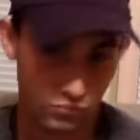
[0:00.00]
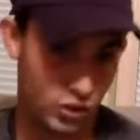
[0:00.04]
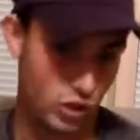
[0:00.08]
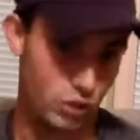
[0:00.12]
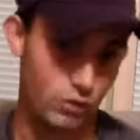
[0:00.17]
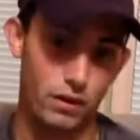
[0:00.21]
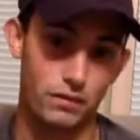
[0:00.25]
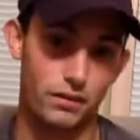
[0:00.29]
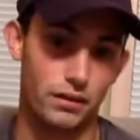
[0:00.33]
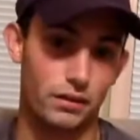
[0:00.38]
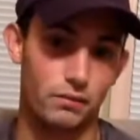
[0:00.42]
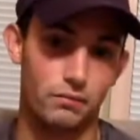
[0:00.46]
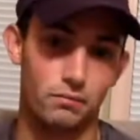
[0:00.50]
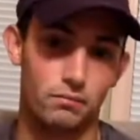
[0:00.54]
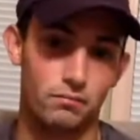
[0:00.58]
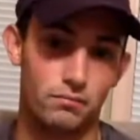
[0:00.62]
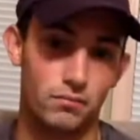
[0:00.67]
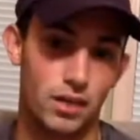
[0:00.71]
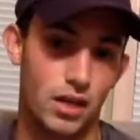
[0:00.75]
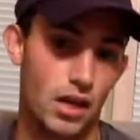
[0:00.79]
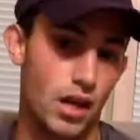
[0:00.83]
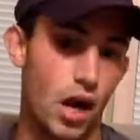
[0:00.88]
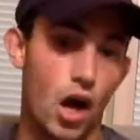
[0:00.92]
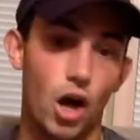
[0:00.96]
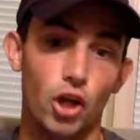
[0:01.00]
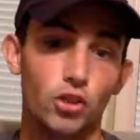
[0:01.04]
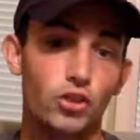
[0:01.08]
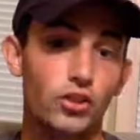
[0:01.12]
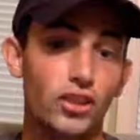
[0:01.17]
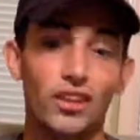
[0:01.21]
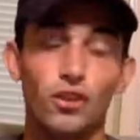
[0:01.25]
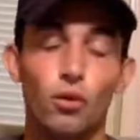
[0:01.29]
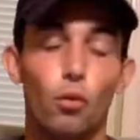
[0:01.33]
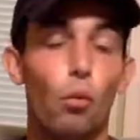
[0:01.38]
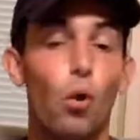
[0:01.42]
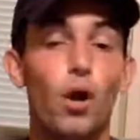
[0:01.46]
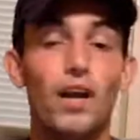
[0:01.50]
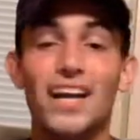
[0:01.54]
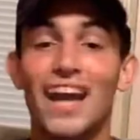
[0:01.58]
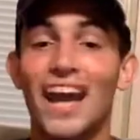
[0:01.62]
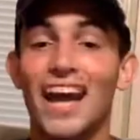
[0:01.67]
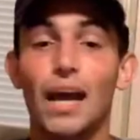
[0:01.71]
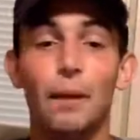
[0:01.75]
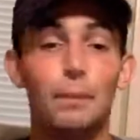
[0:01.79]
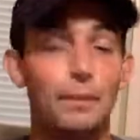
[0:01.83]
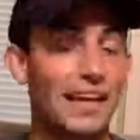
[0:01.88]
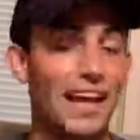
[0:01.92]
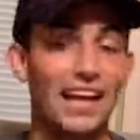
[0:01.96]
Terrific. Other than the one
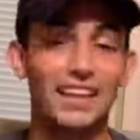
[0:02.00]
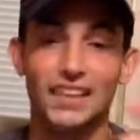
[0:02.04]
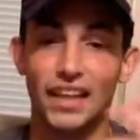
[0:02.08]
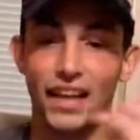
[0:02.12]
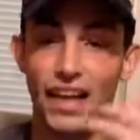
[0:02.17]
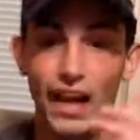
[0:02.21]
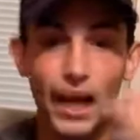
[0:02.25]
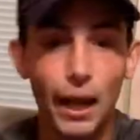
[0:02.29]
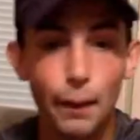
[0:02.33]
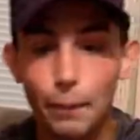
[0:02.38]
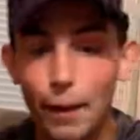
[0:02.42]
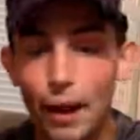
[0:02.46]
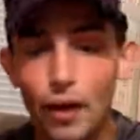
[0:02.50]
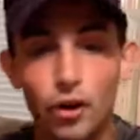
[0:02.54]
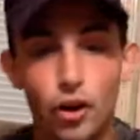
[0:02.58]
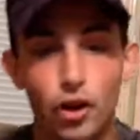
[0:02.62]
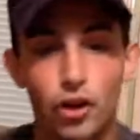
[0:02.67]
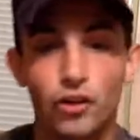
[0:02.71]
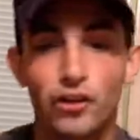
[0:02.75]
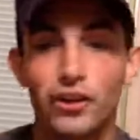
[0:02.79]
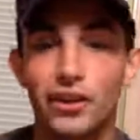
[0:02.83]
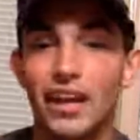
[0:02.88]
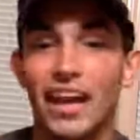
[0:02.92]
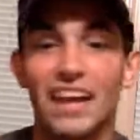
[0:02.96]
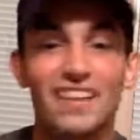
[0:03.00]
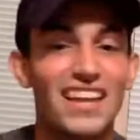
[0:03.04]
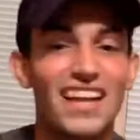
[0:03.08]
hiccup, he got the hiccup out early,